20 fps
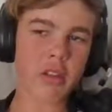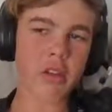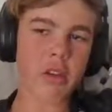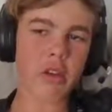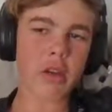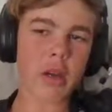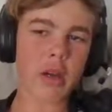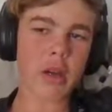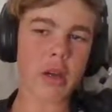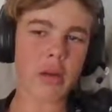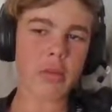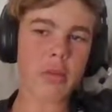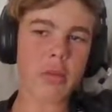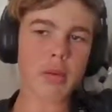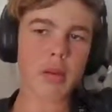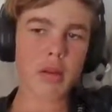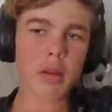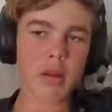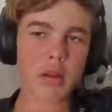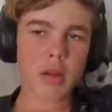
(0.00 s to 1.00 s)
to go up,
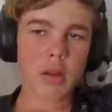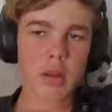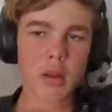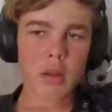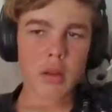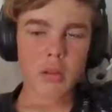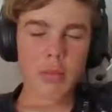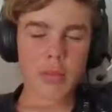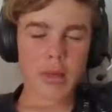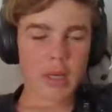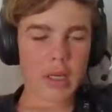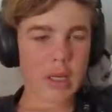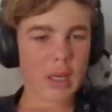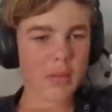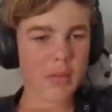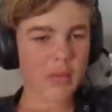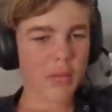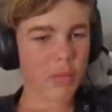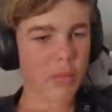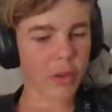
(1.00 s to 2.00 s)
but I
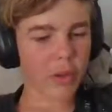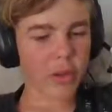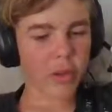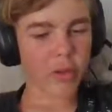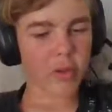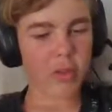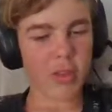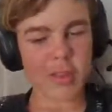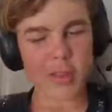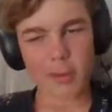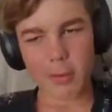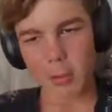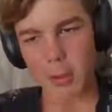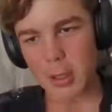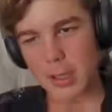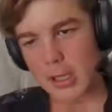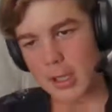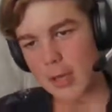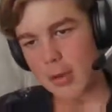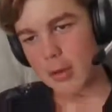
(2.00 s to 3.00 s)
can't bother doing that
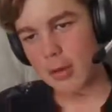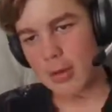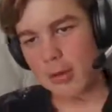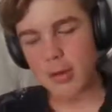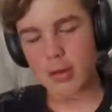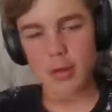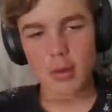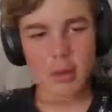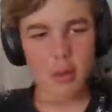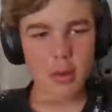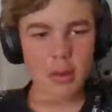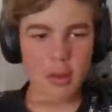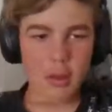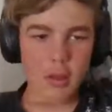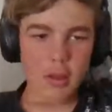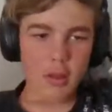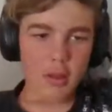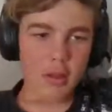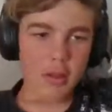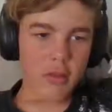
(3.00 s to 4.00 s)
right now.
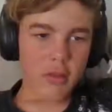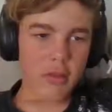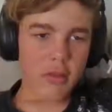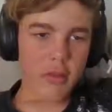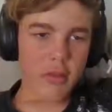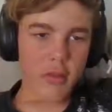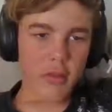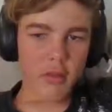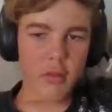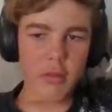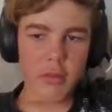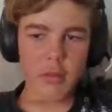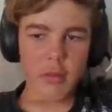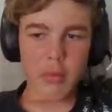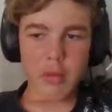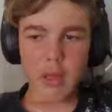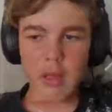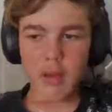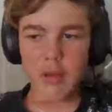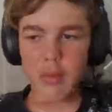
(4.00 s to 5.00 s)
So,
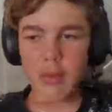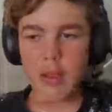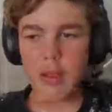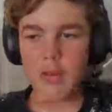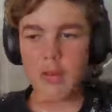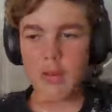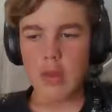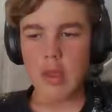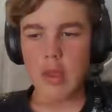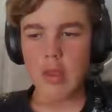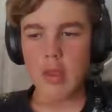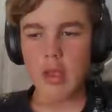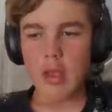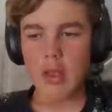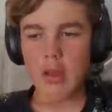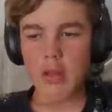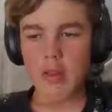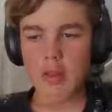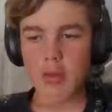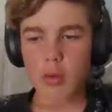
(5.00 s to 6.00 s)
now that we have that
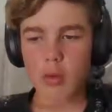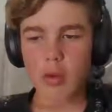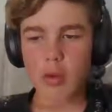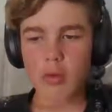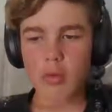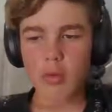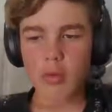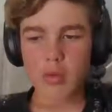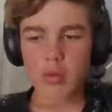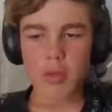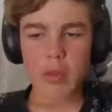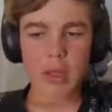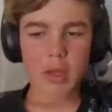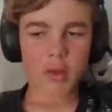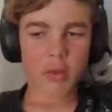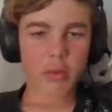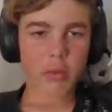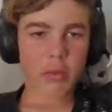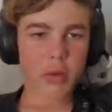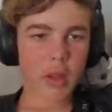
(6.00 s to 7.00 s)
guy sorted, let's make
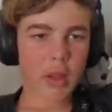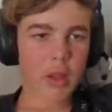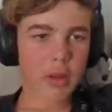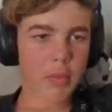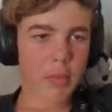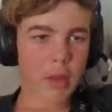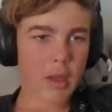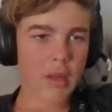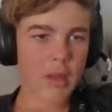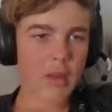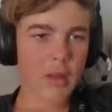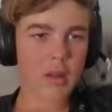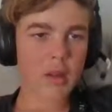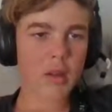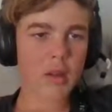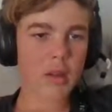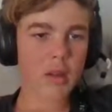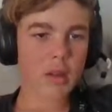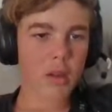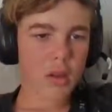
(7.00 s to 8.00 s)
a really
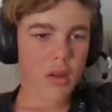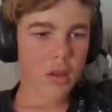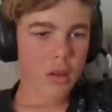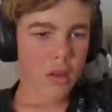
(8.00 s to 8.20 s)
basic